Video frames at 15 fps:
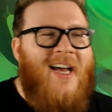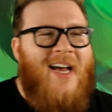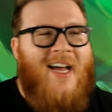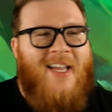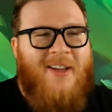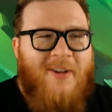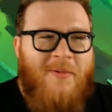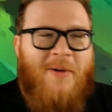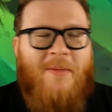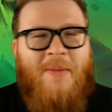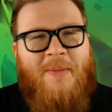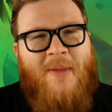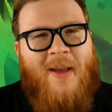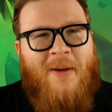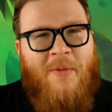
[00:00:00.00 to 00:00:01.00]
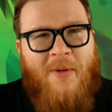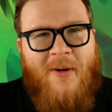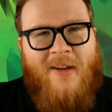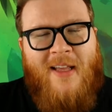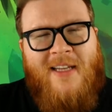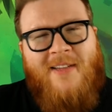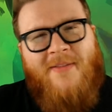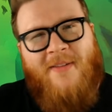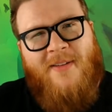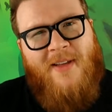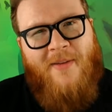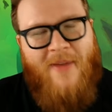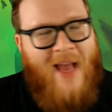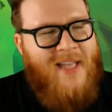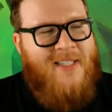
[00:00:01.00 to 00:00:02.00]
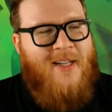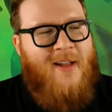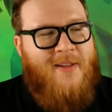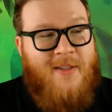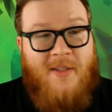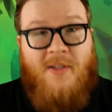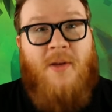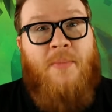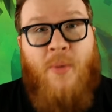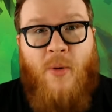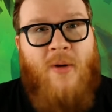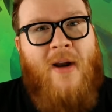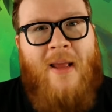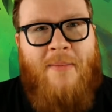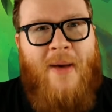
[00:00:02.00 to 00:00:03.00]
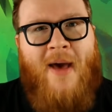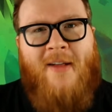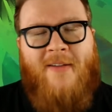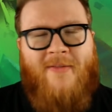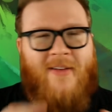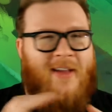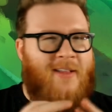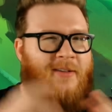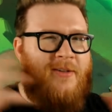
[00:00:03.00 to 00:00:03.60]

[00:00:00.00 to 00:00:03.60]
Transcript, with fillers: uh, you don't want to be playing a Warglaive of Azzinoth to support a Battle Fiend.